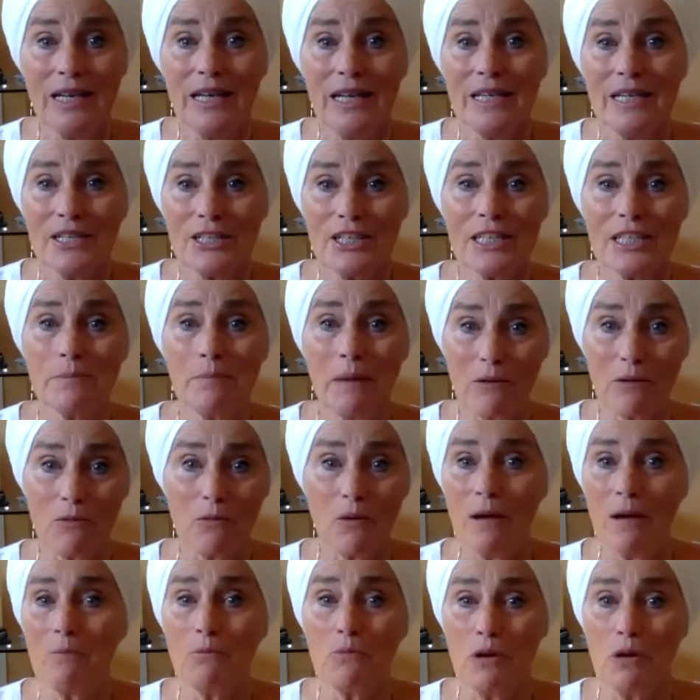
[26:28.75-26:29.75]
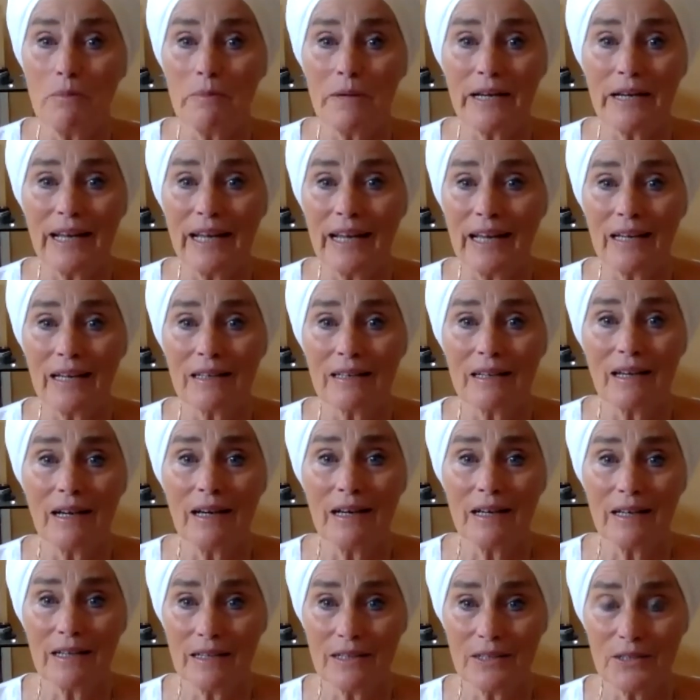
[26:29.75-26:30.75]
She's my web woman, and
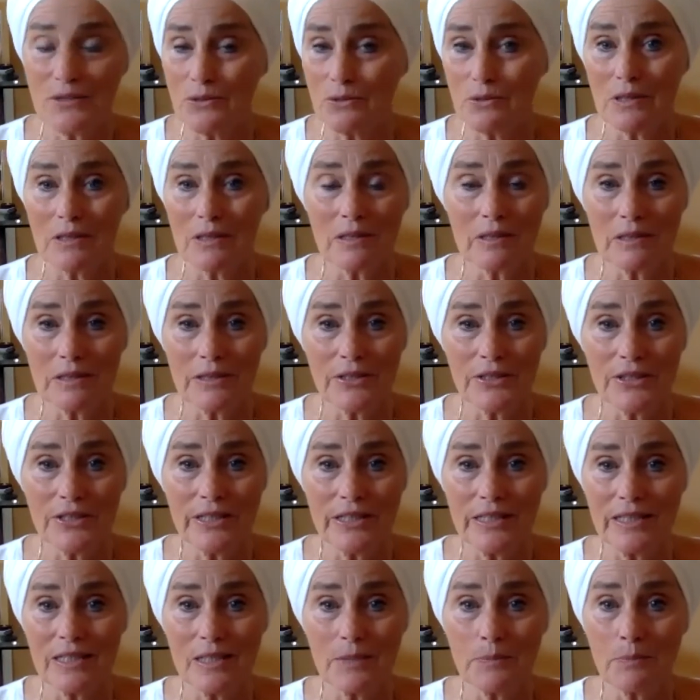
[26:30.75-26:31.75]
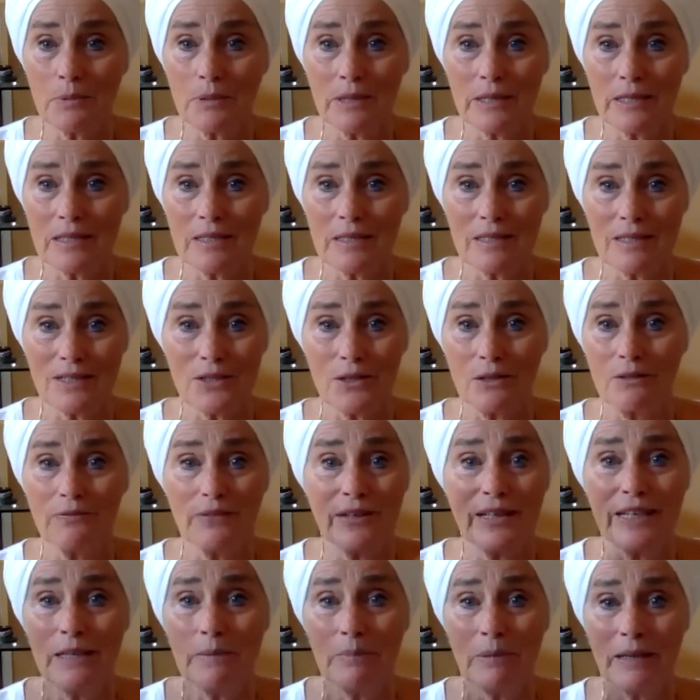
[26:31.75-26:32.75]
I adore her. She is priceless. So if
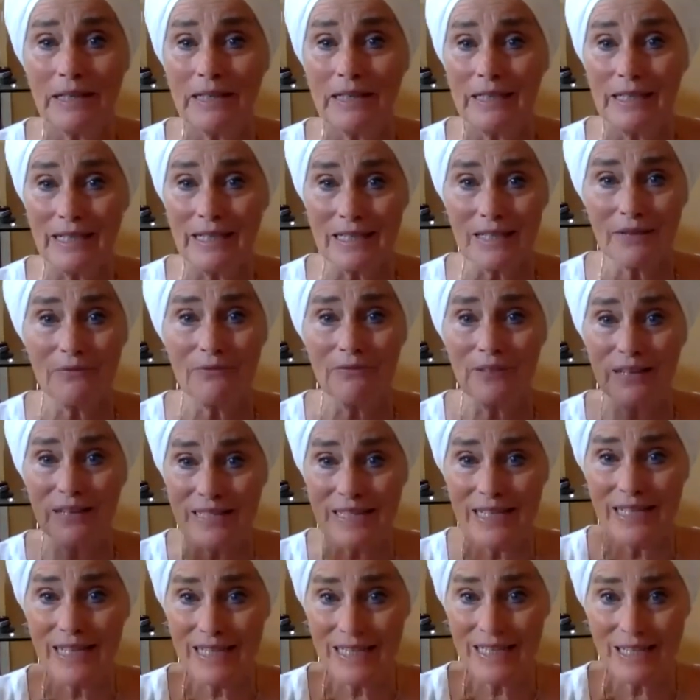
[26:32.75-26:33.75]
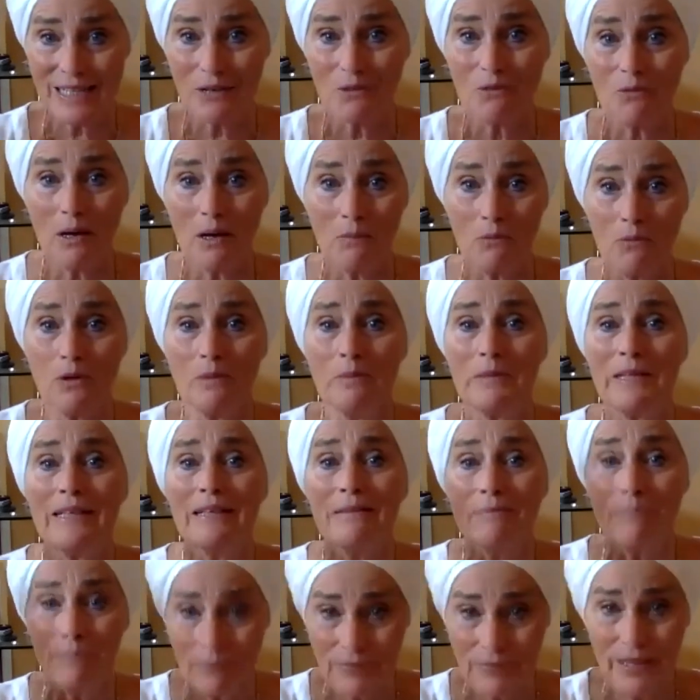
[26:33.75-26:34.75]
anybody needs a fantastic web woman,
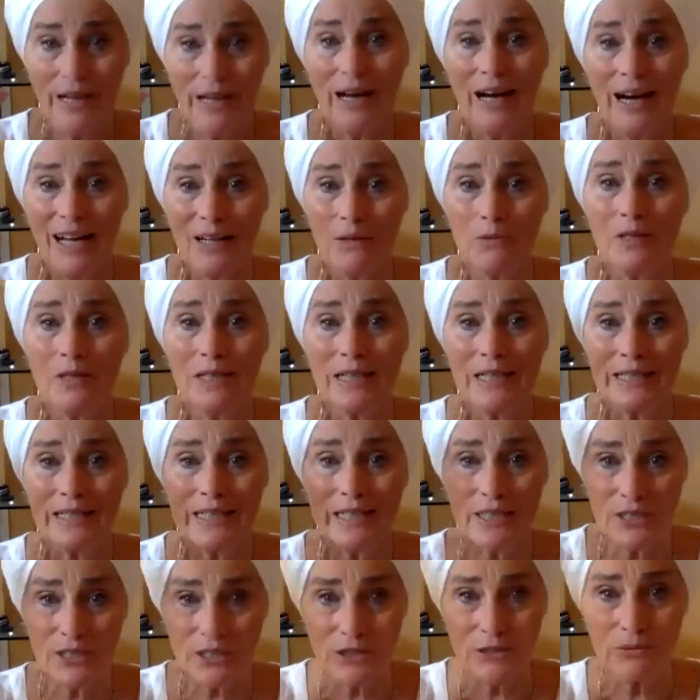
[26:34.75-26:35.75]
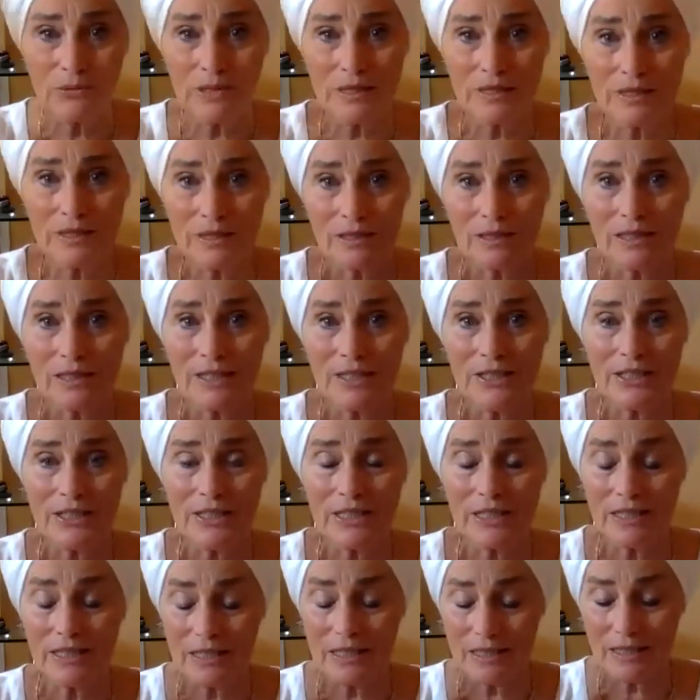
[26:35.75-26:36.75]
I will connect you with her because
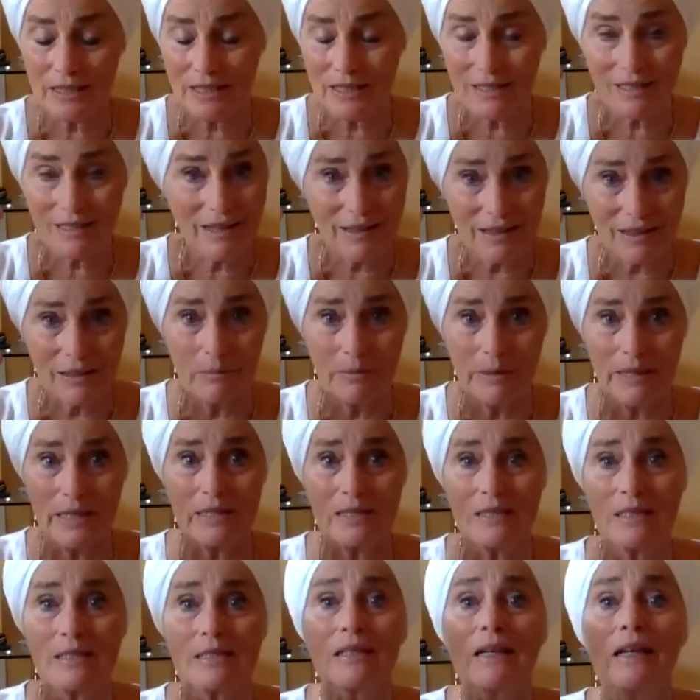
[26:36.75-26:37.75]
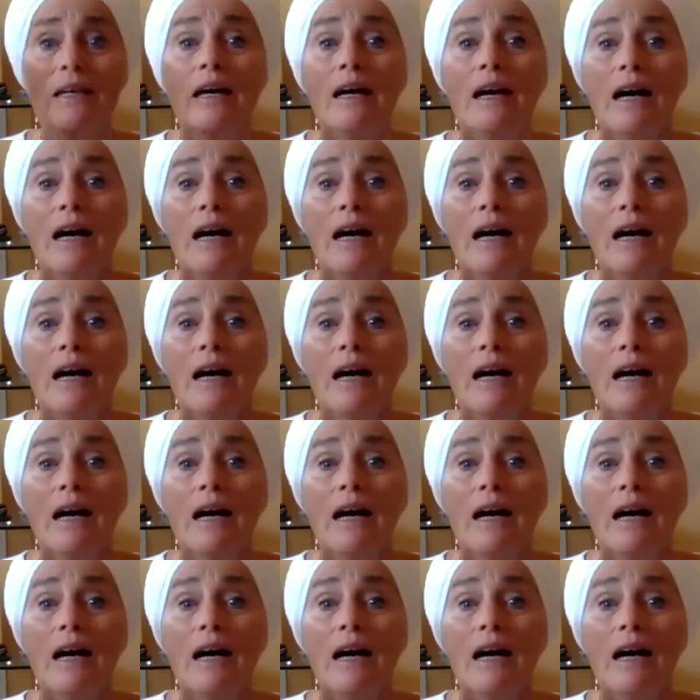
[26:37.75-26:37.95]
she is the best.